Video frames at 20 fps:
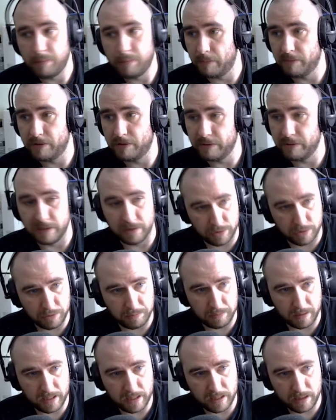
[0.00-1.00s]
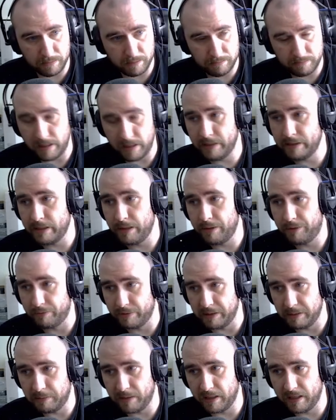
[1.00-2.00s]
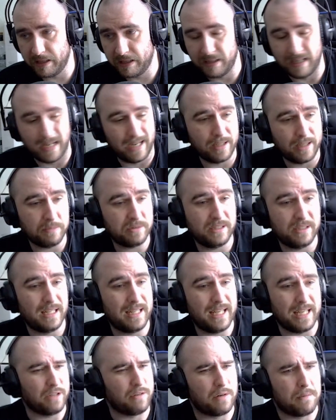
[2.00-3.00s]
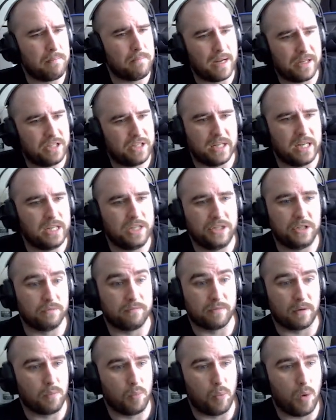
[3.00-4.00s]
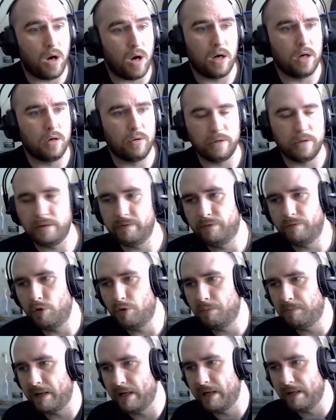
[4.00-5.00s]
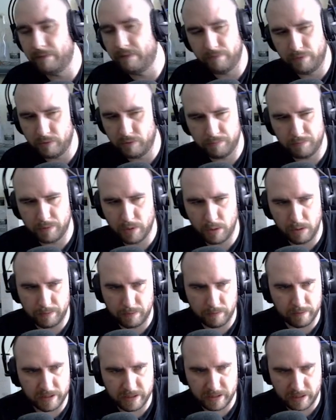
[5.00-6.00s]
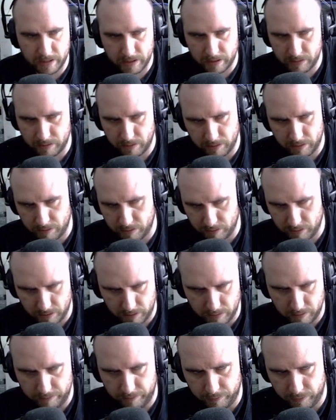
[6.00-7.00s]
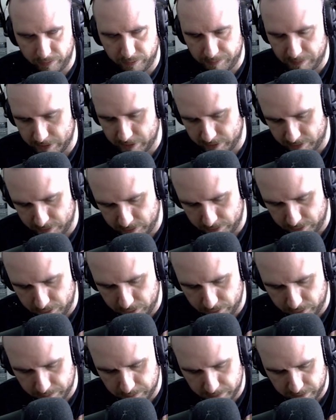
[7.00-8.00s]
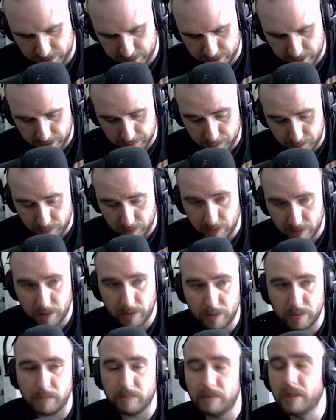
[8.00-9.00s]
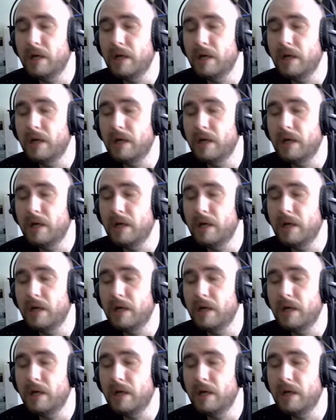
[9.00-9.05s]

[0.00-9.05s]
I'm going to do it in 2-player and then 3-player, and I'm just going to let your imagination run wild in 4-player for no other reason than I couldn't get a 4th person to join because I'm all alone.